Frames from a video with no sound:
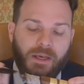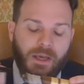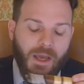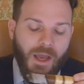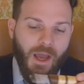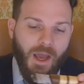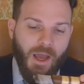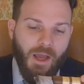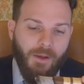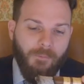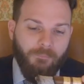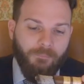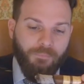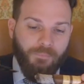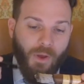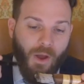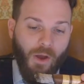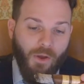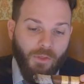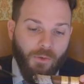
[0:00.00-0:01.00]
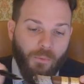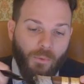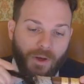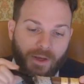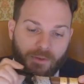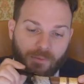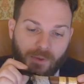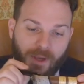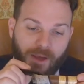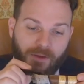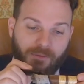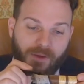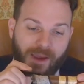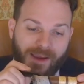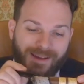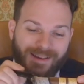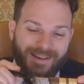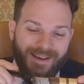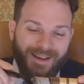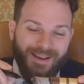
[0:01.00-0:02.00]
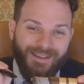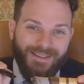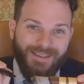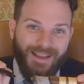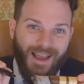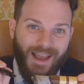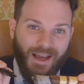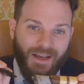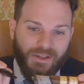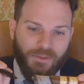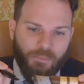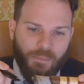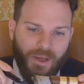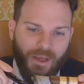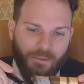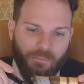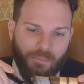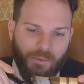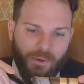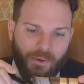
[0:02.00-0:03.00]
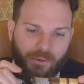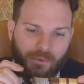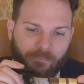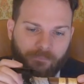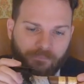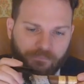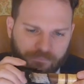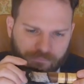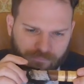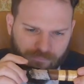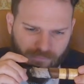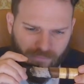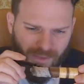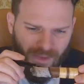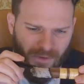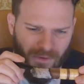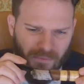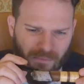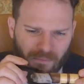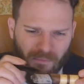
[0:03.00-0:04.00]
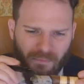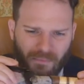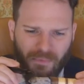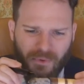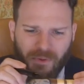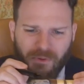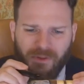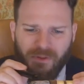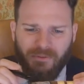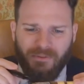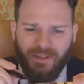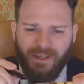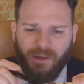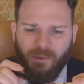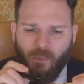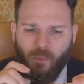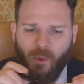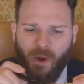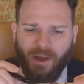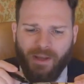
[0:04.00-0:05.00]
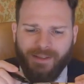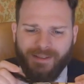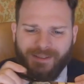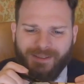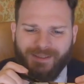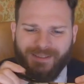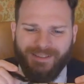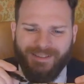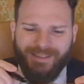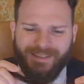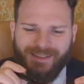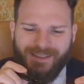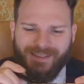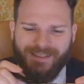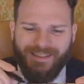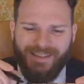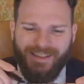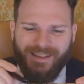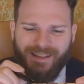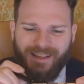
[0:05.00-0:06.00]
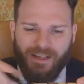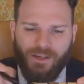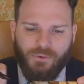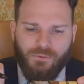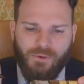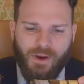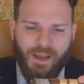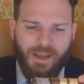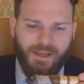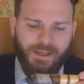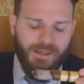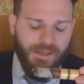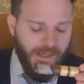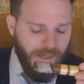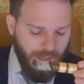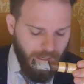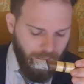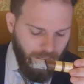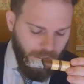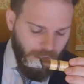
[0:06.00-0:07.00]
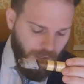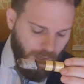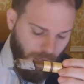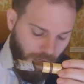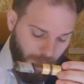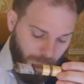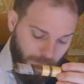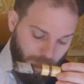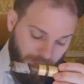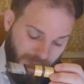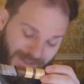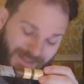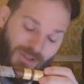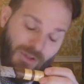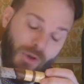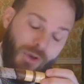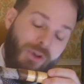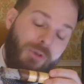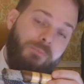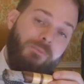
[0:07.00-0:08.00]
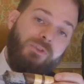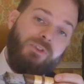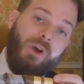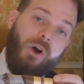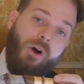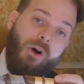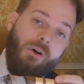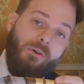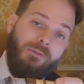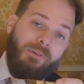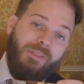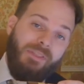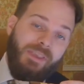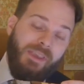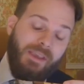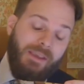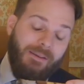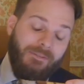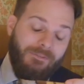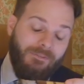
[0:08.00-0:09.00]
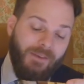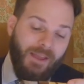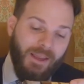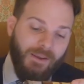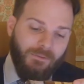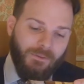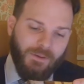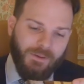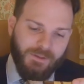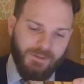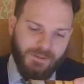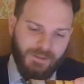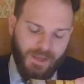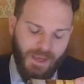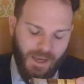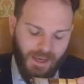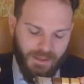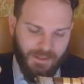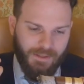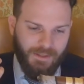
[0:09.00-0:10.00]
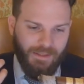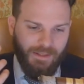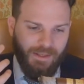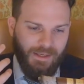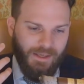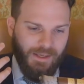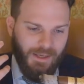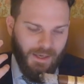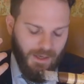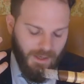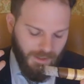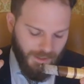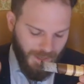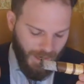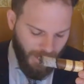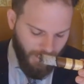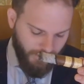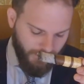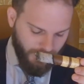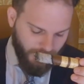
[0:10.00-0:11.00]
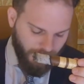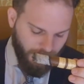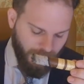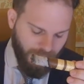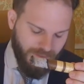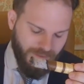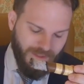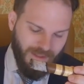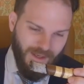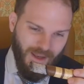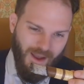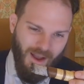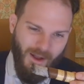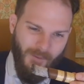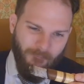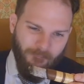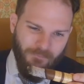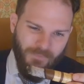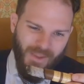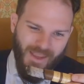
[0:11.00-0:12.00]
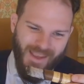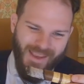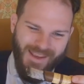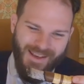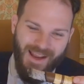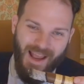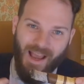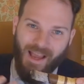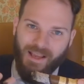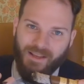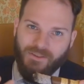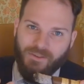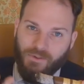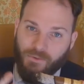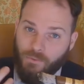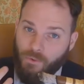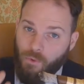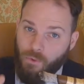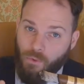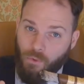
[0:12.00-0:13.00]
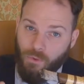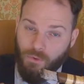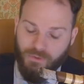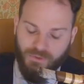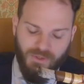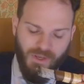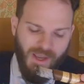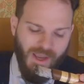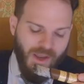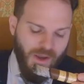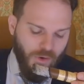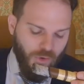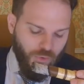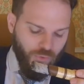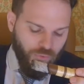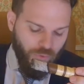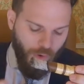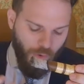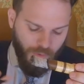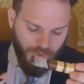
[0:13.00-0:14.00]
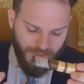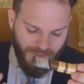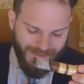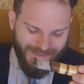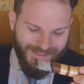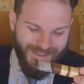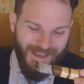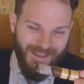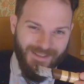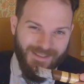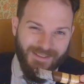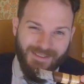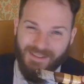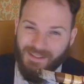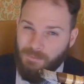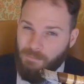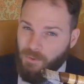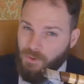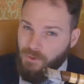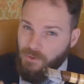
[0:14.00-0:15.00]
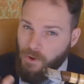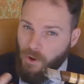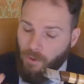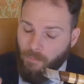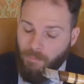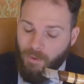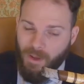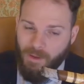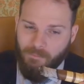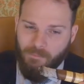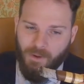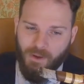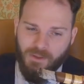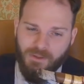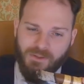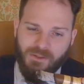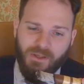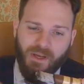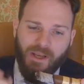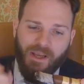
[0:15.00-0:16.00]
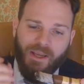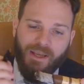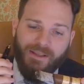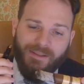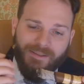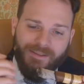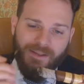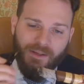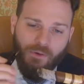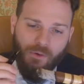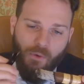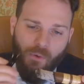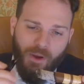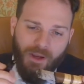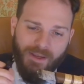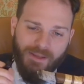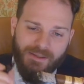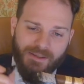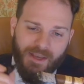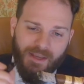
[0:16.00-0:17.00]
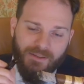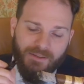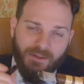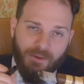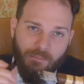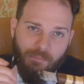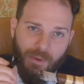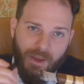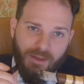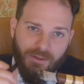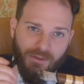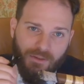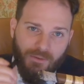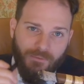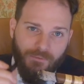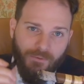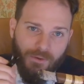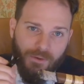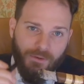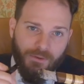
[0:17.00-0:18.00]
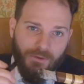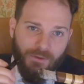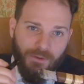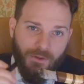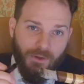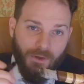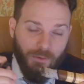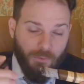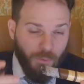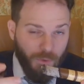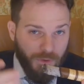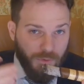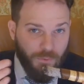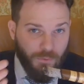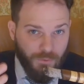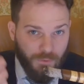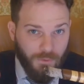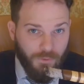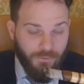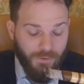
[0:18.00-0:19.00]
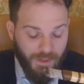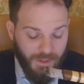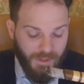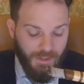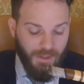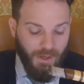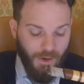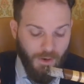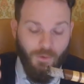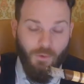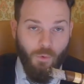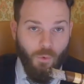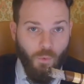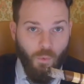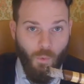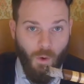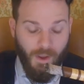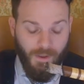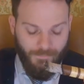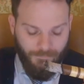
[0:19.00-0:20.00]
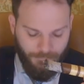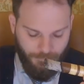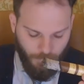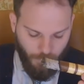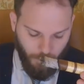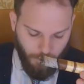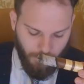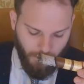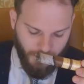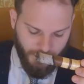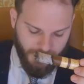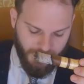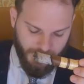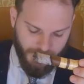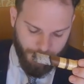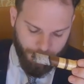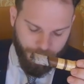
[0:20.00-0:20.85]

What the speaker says: But otherwise, we have a nice ash backbone, beautifully white and steely grey. But in terms of the flavors and the character of the cigar, it has, of course, grown in intensity, but not by much. It's still quite intense compared to the first third, which was already quite full-bodied.